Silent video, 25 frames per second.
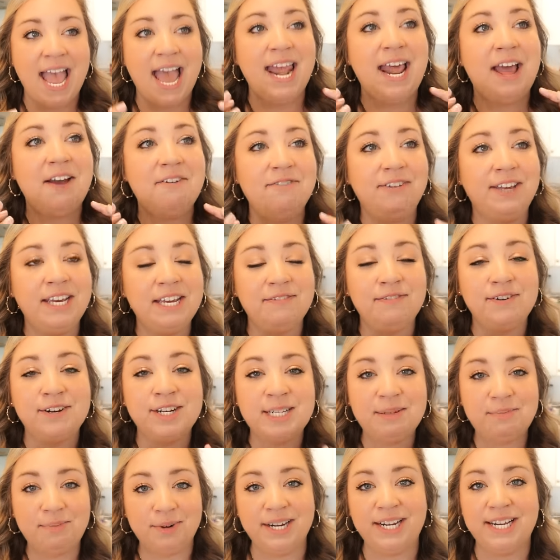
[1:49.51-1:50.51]
And I feel like
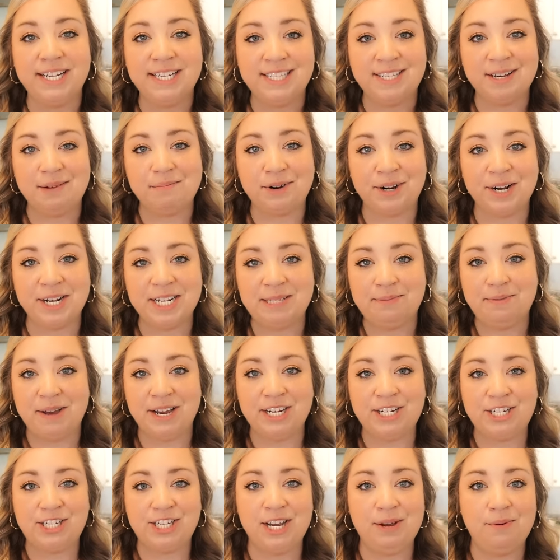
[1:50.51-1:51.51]
for spring and summer
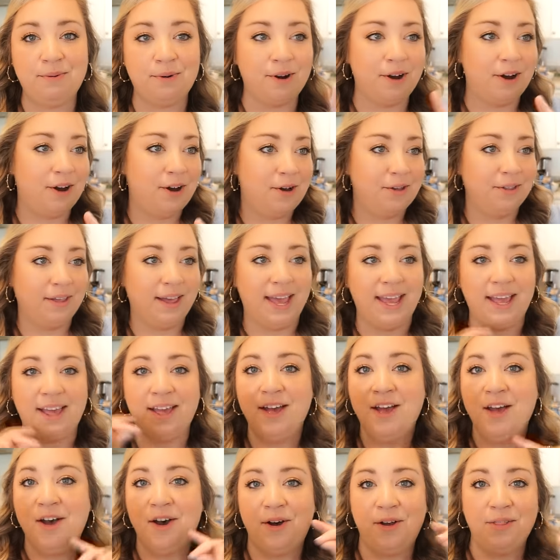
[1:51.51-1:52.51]
especially, we're all
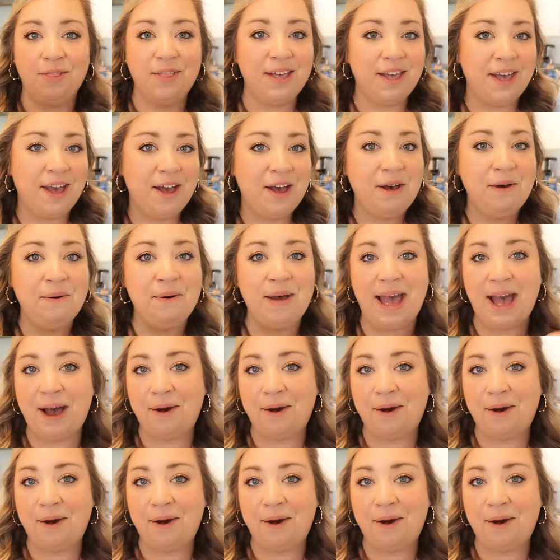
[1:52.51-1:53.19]
like on the go,